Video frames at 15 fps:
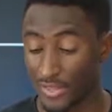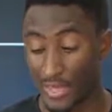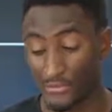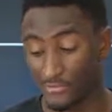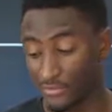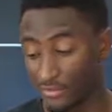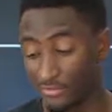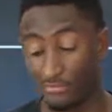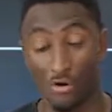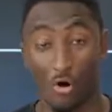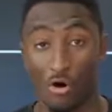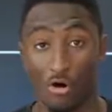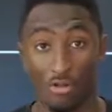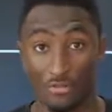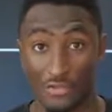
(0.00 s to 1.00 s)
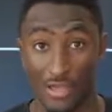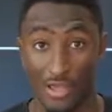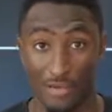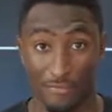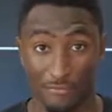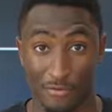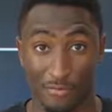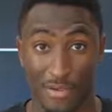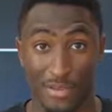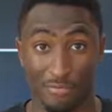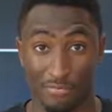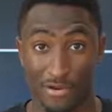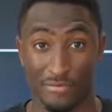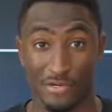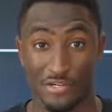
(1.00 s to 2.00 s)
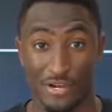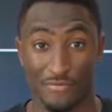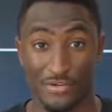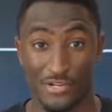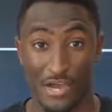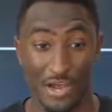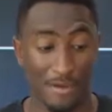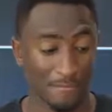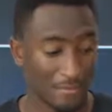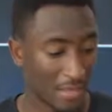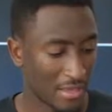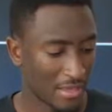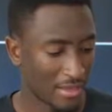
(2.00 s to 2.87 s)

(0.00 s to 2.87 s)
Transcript: Lasted all day for me, pretty much every time.